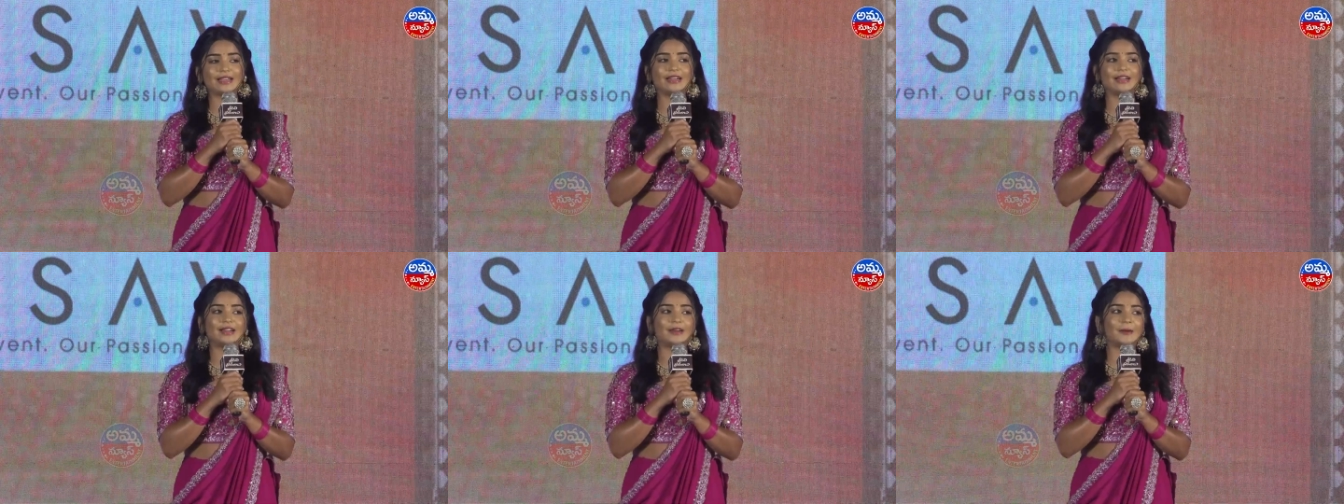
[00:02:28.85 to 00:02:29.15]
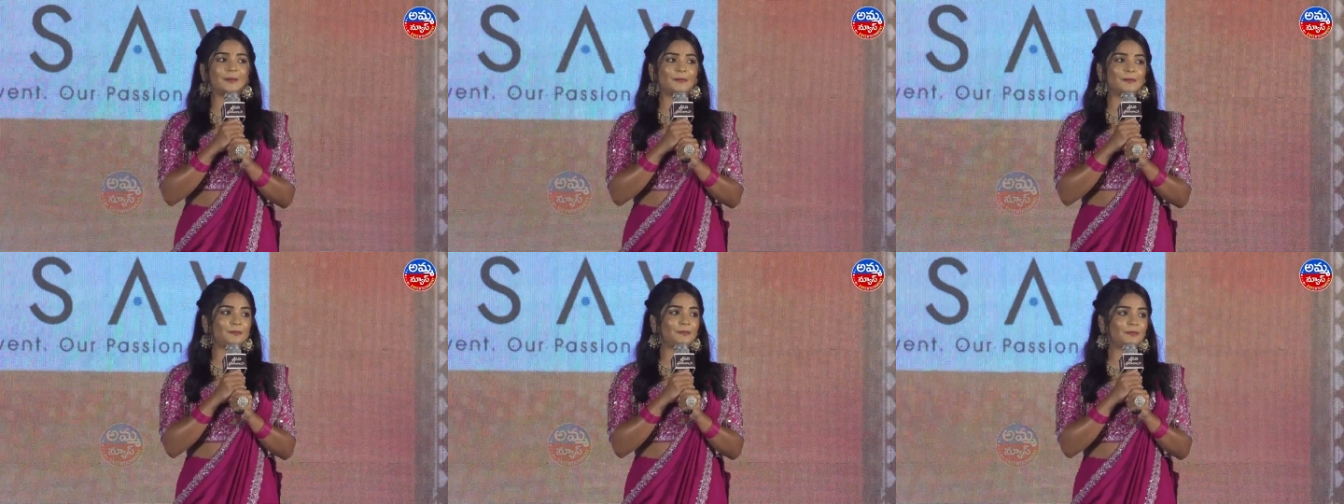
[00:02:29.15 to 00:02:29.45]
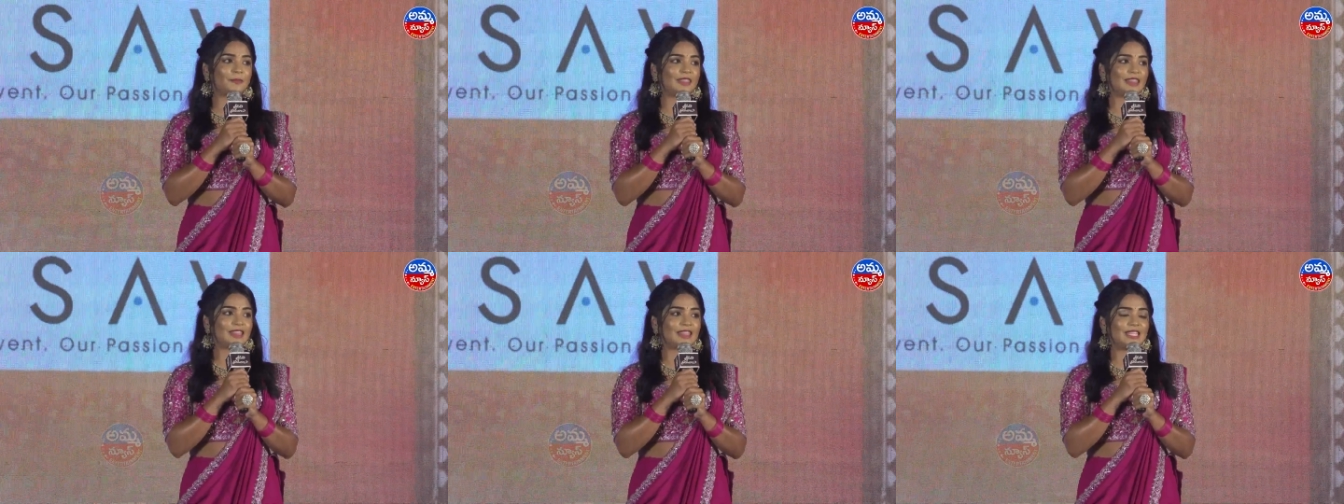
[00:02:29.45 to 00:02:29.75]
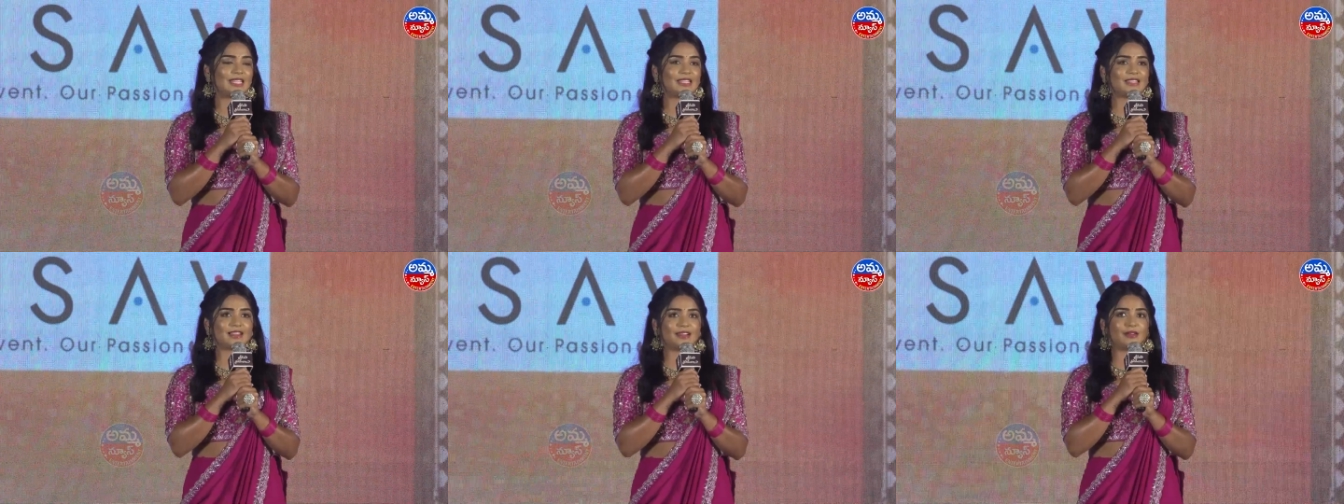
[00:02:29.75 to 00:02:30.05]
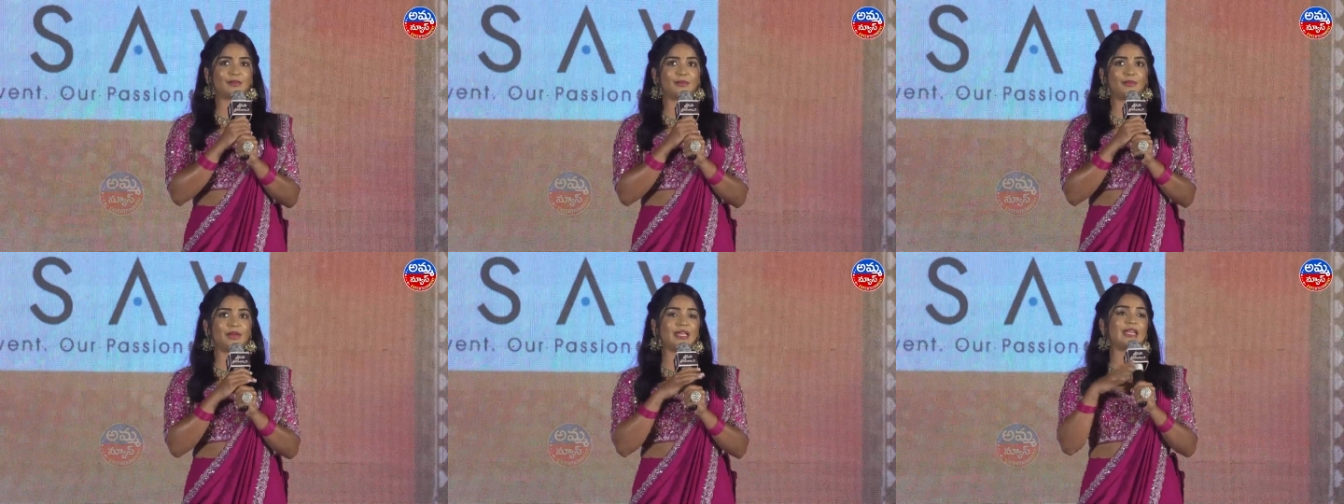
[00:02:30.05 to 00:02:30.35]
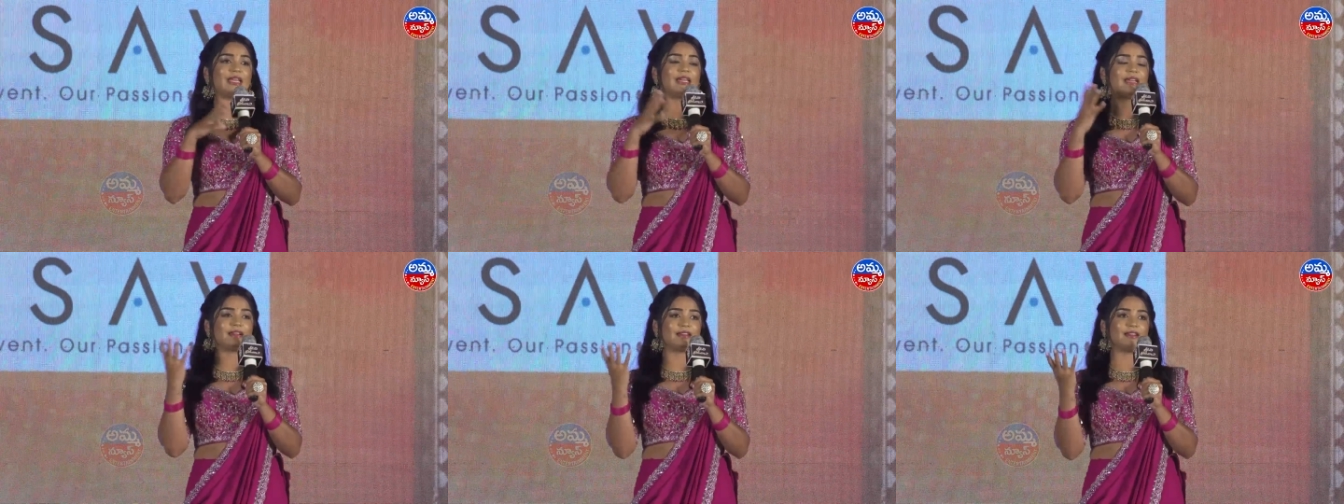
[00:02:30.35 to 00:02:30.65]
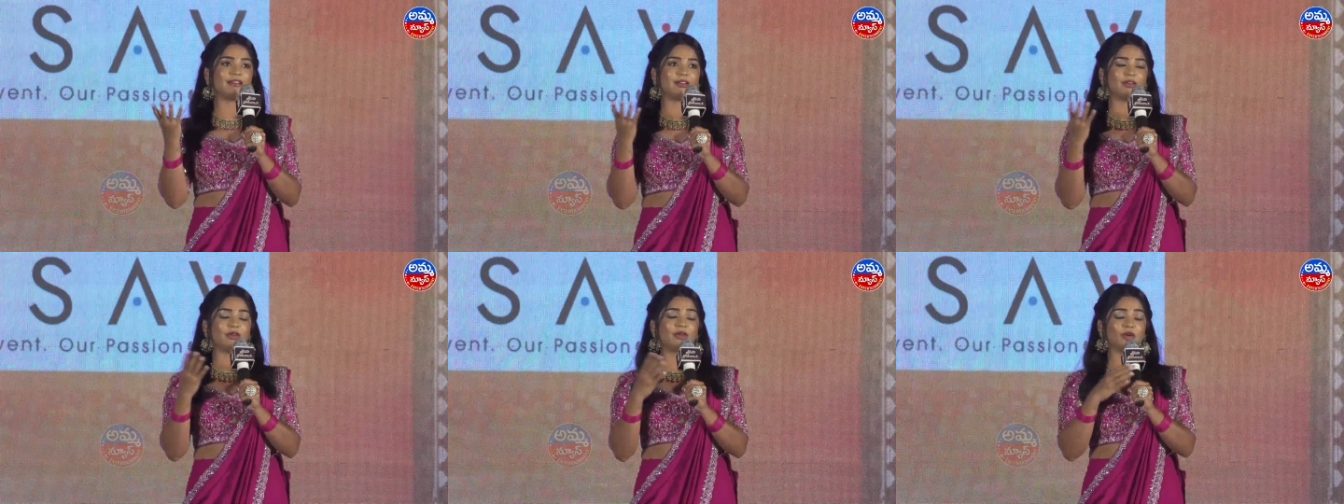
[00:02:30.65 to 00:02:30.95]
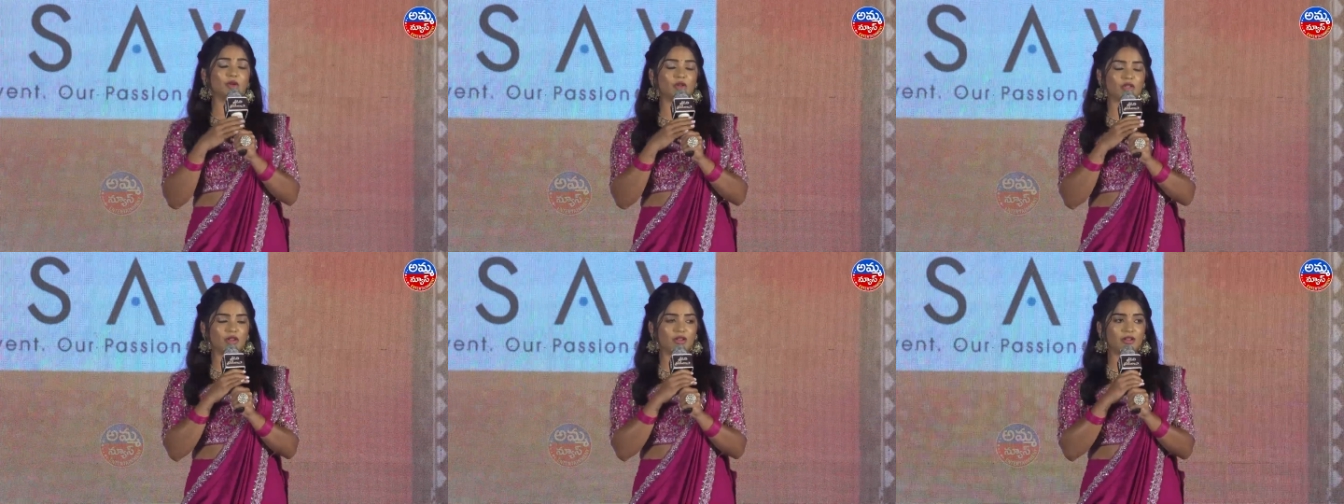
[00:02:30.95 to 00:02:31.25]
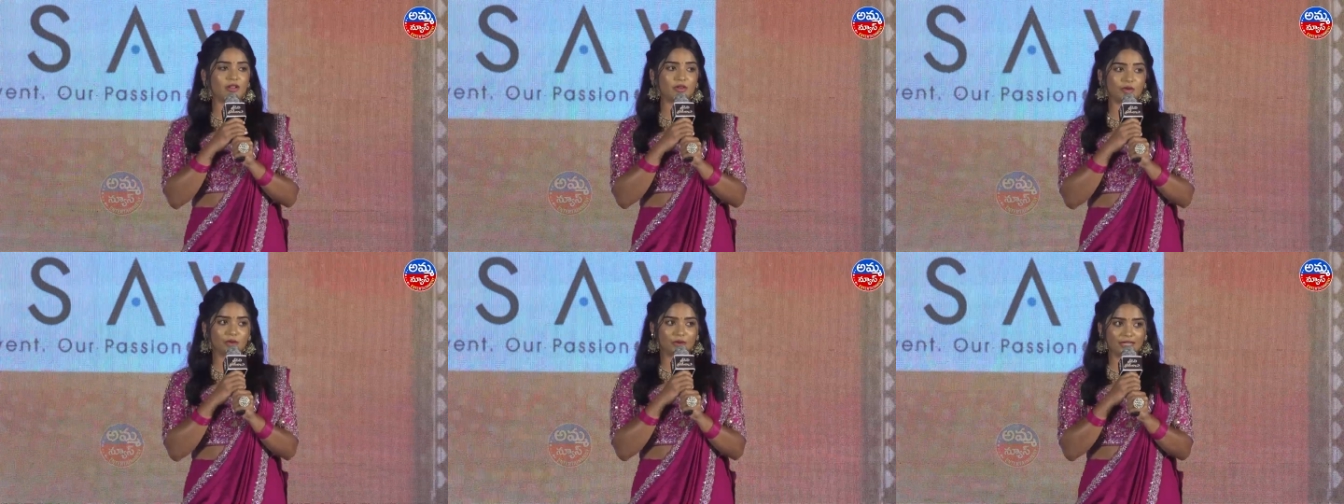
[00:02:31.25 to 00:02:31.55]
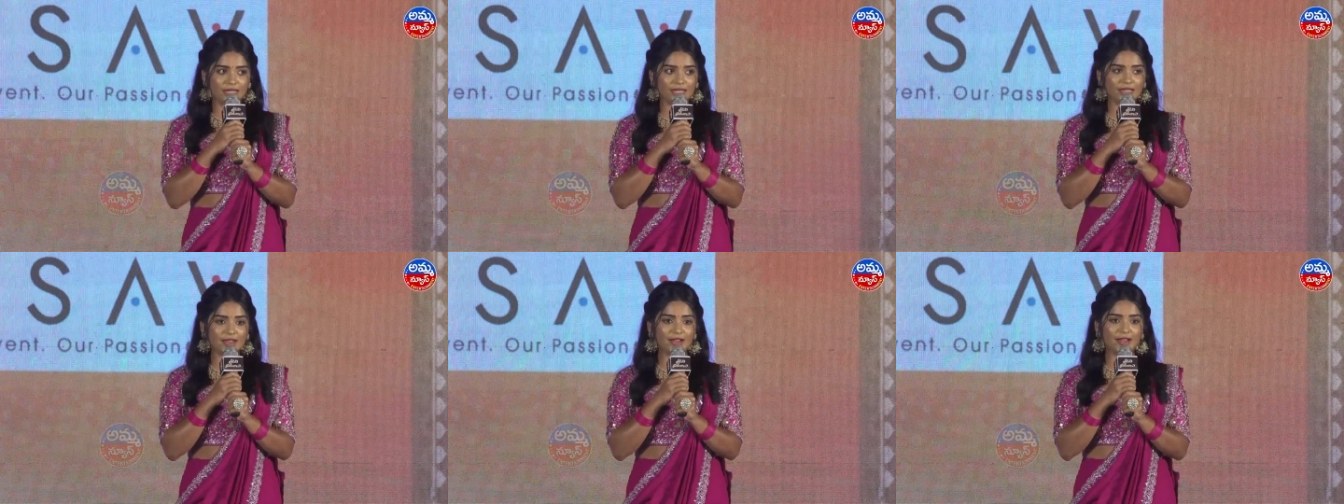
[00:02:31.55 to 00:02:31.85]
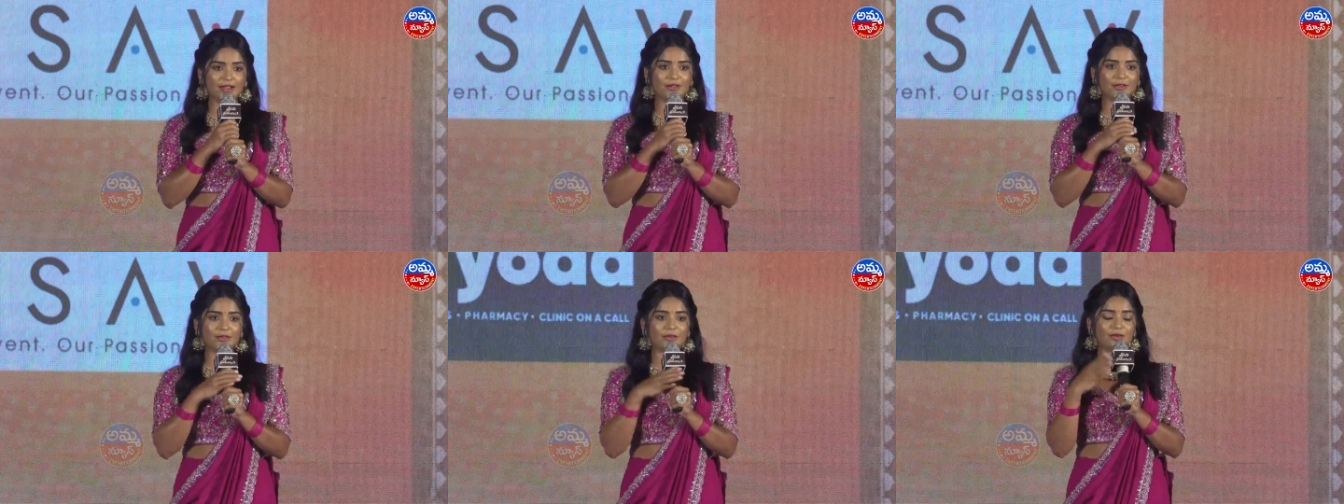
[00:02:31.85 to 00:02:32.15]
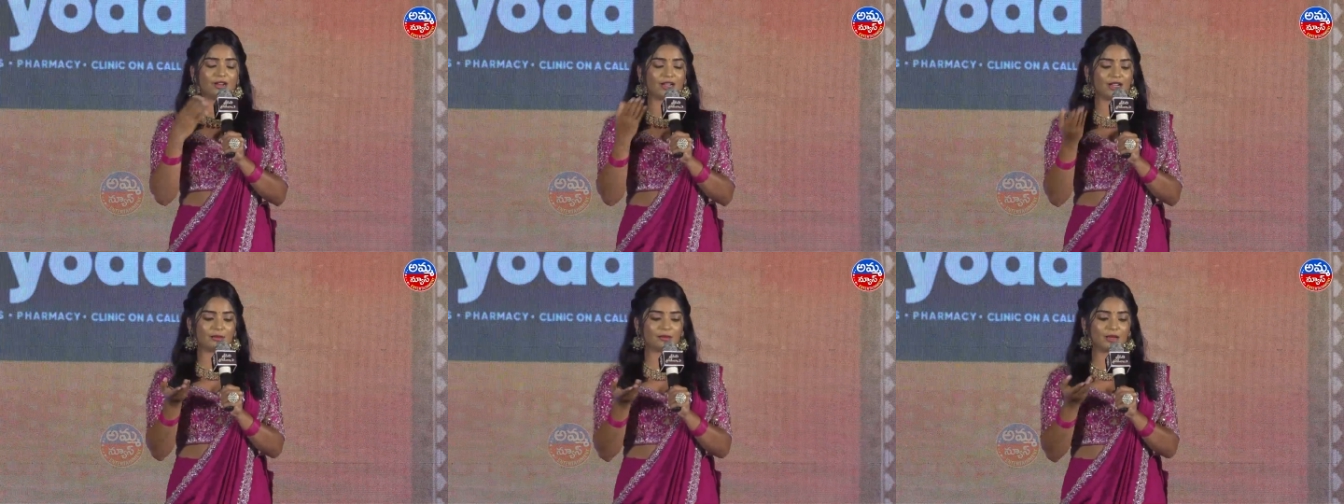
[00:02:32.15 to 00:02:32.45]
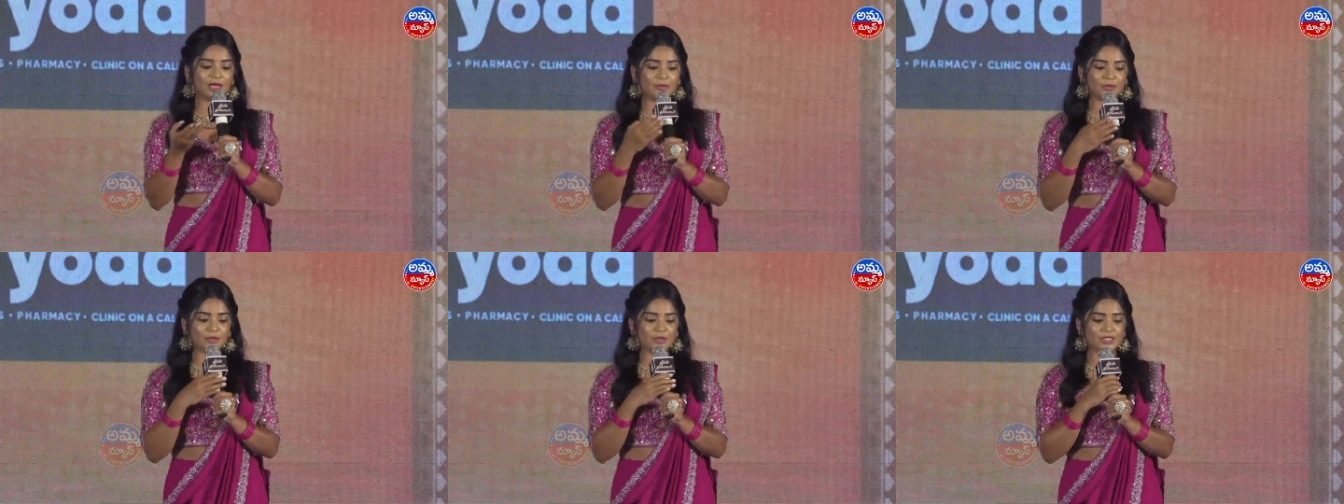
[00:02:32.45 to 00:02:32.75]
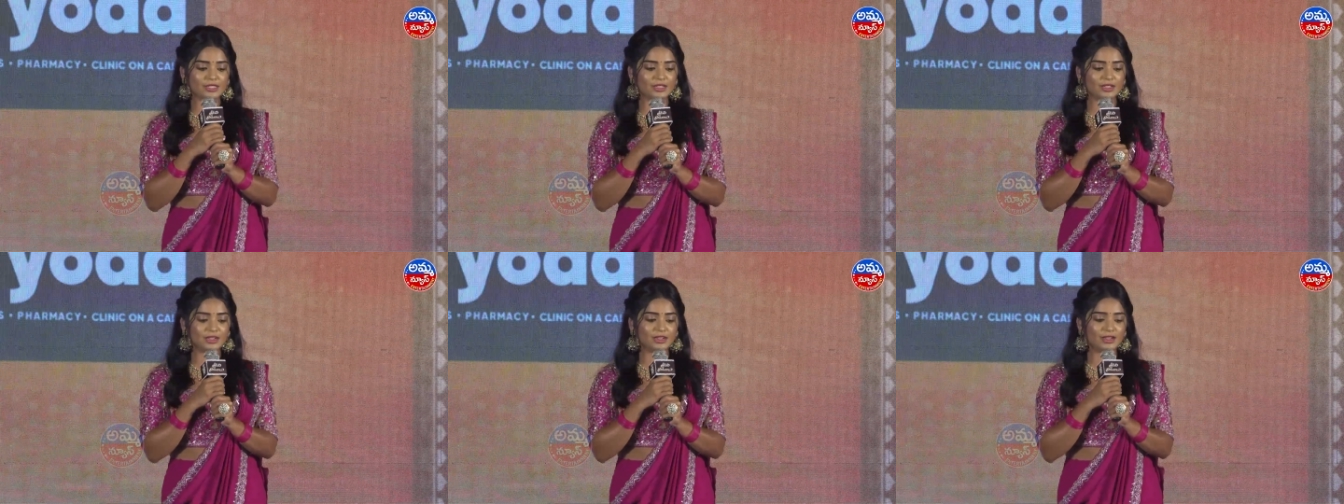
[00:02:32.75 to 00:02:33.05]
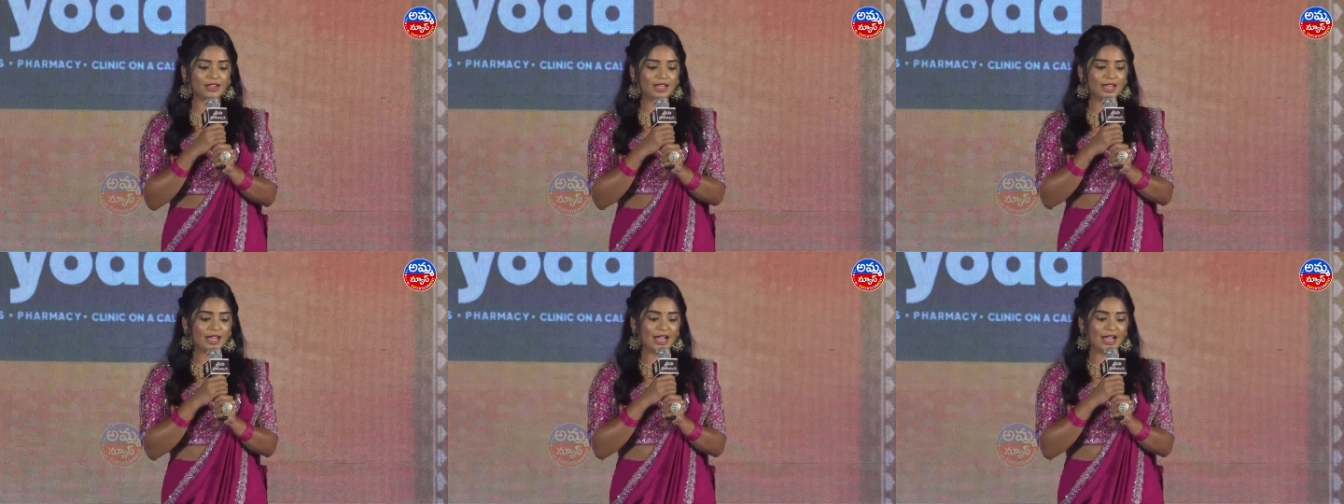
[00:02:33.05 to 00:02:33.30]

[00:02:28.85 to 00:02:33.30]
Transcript: Um, these are big, you know, Ro- uh, Rohini Garu, Nagbabu sir.